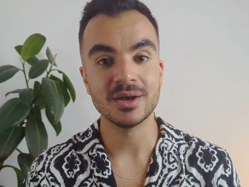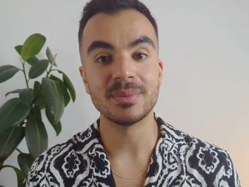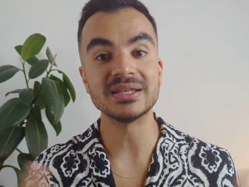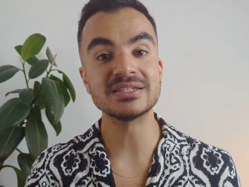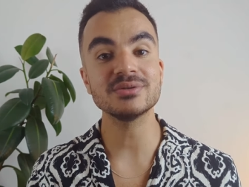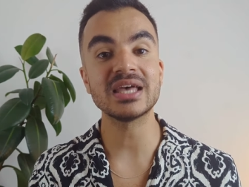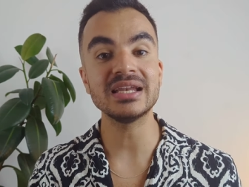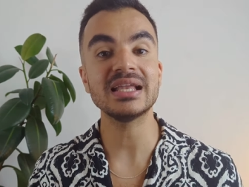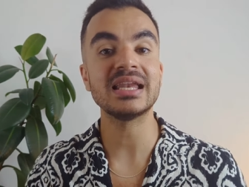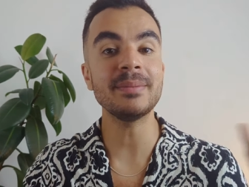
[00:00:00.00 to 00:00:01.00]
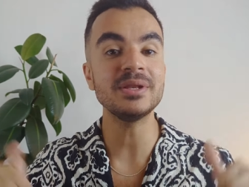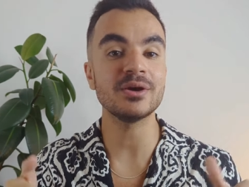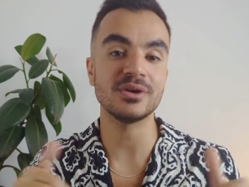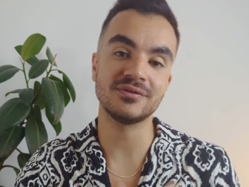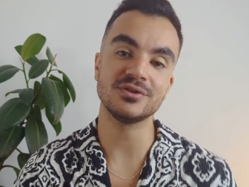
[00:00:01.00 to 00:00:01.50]
But until then, let me
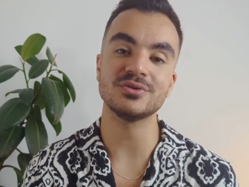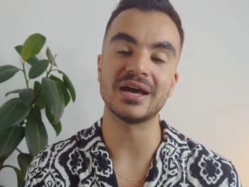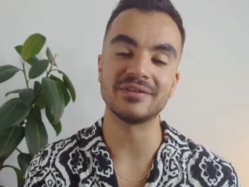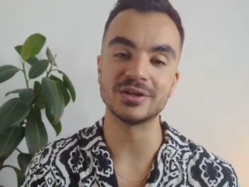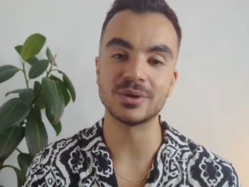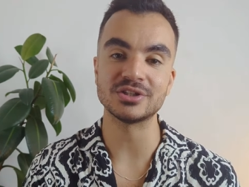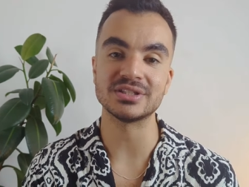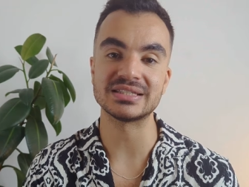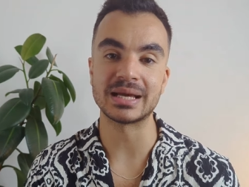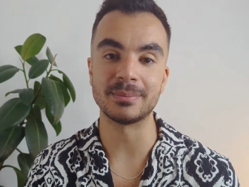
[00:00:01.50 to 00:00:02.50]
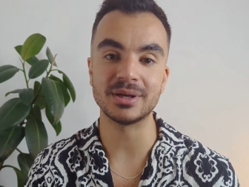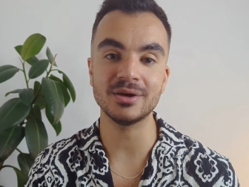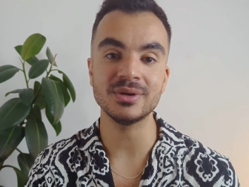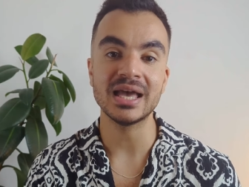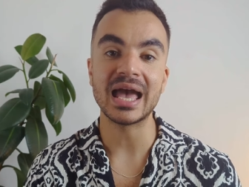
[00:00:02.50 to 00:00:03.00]
know if you do have any questions down
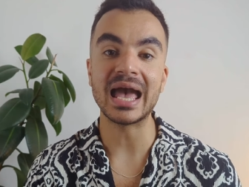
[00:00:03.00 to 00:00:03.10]
below,